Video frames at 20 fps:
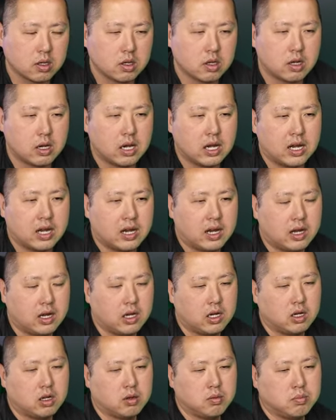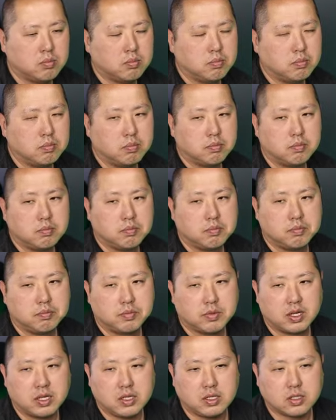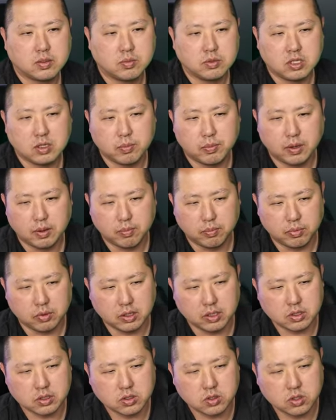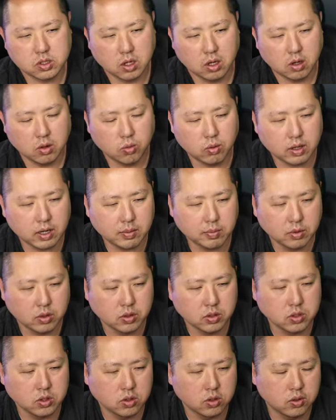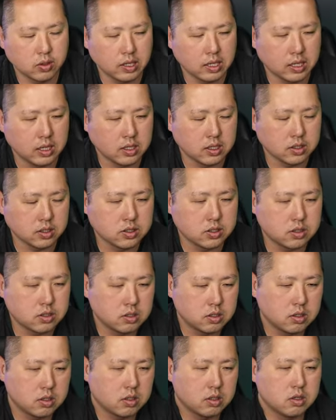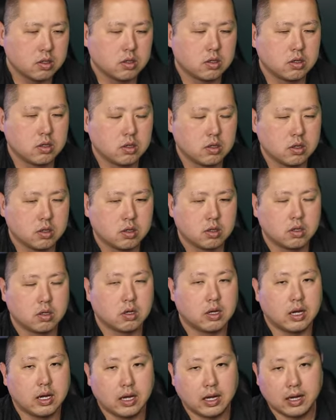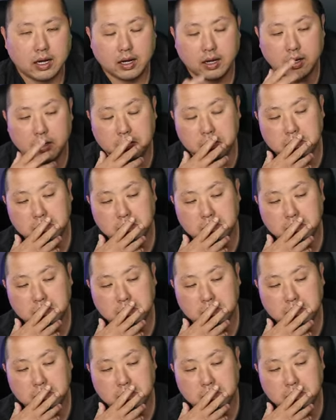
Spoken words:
I need some deep end plays. So what I'm going to do is... let